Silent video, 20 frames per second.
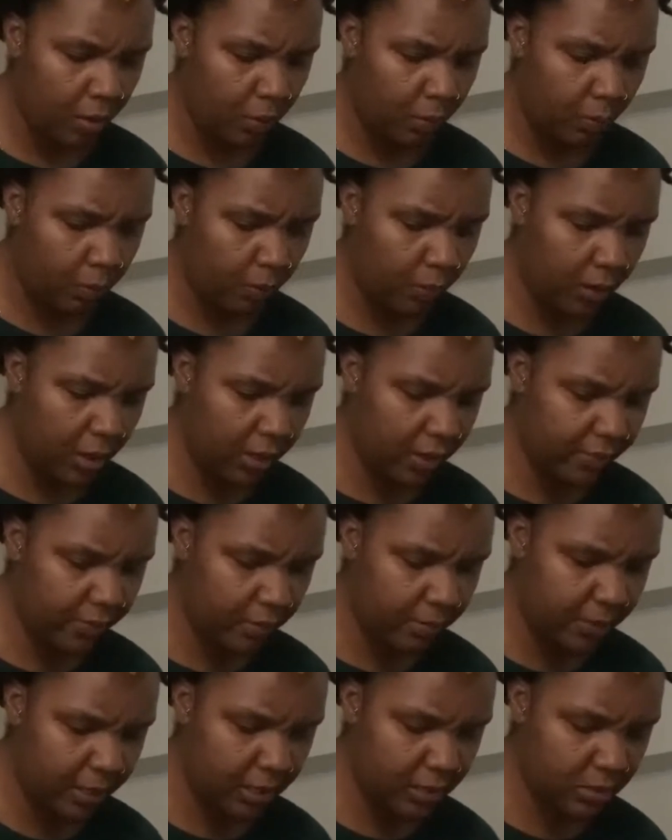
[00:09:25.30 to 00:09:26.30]
One of
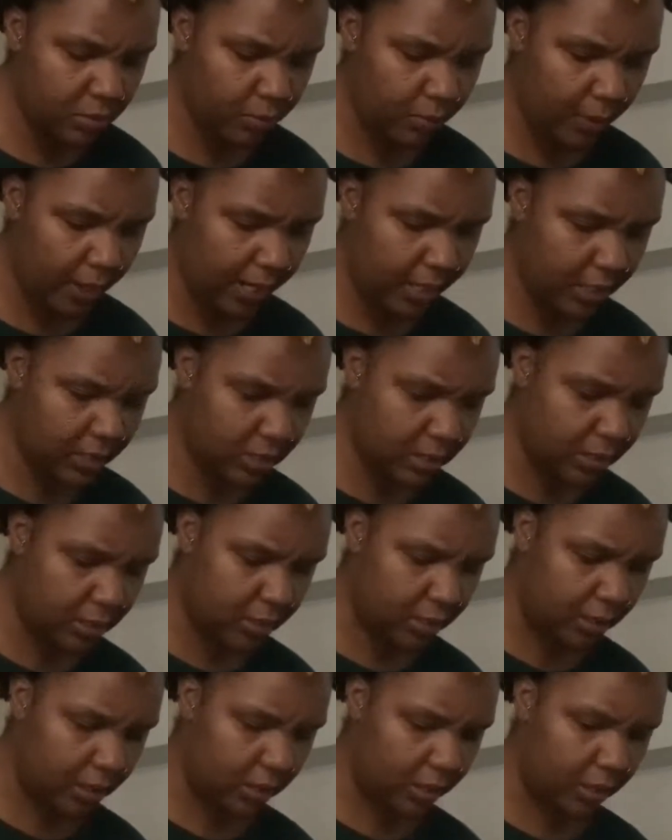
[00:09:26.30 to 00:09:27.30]
them is
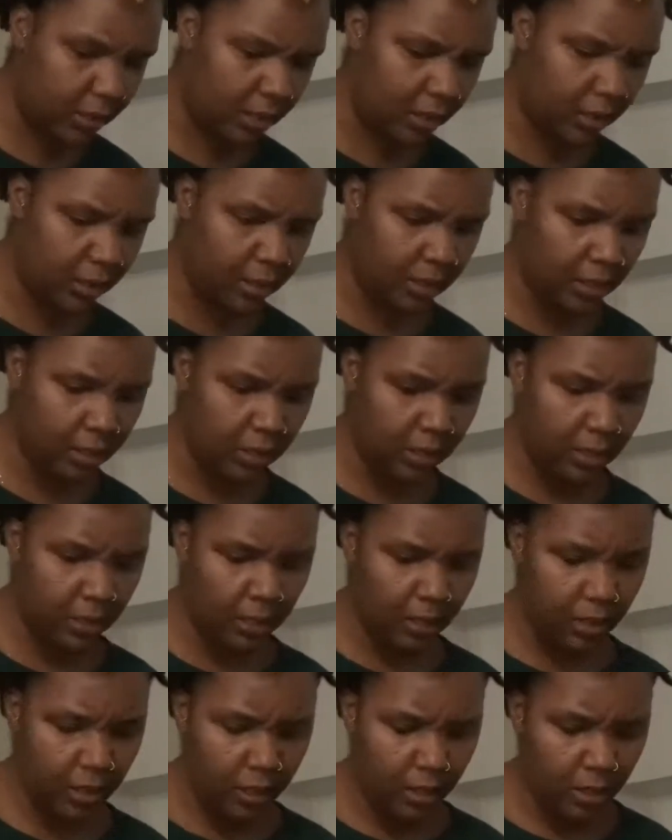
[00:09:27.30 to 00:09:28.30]
wasting.
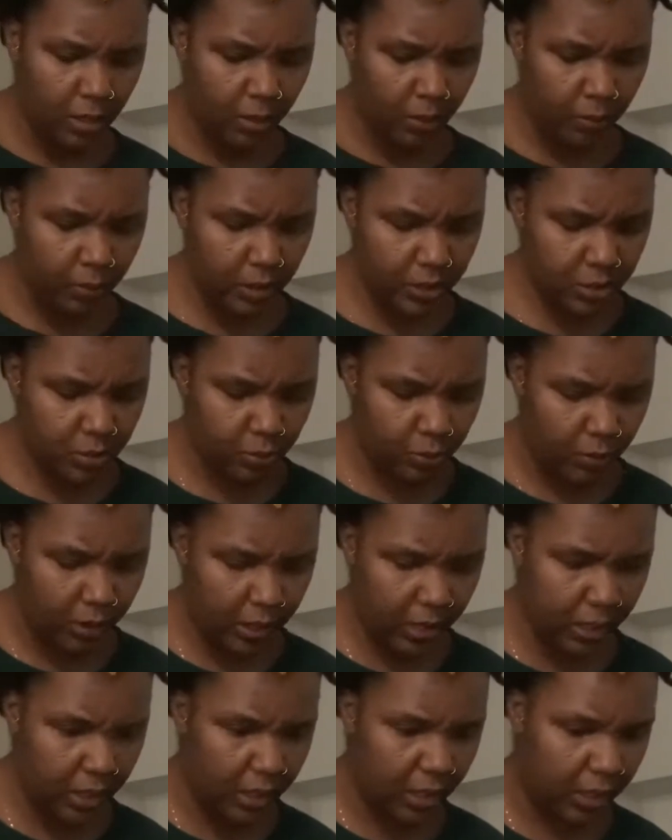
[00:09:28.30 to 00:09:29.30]
Which
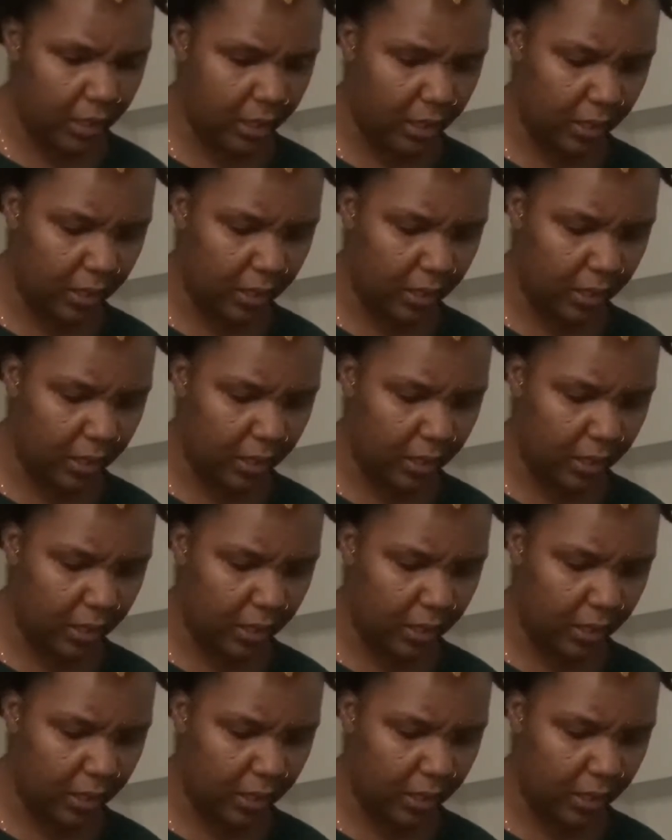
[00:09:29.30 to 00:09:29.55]
one?